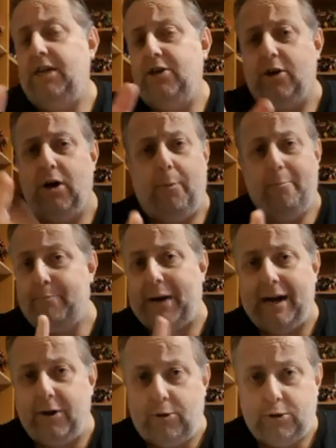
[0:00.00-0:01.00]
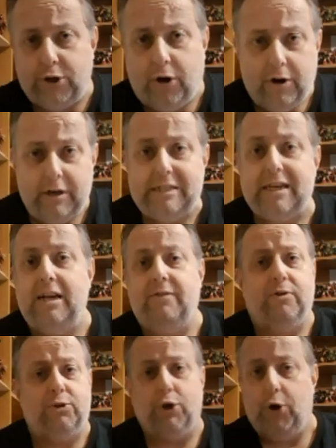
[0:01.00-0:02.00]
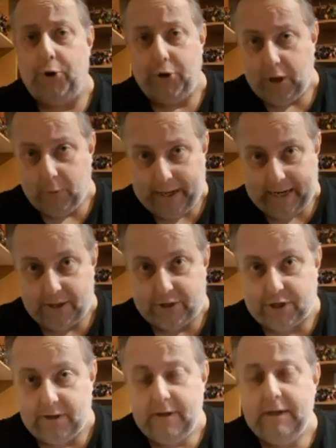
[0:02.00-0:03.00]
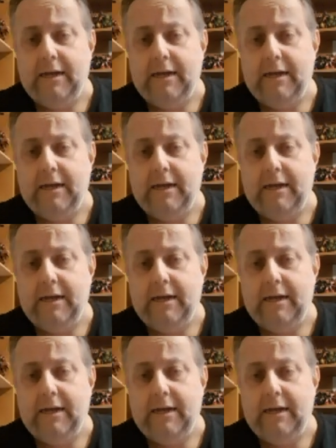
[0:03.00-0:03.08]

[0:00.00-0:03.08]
you've got Pangu Toys, and you've also got Newage.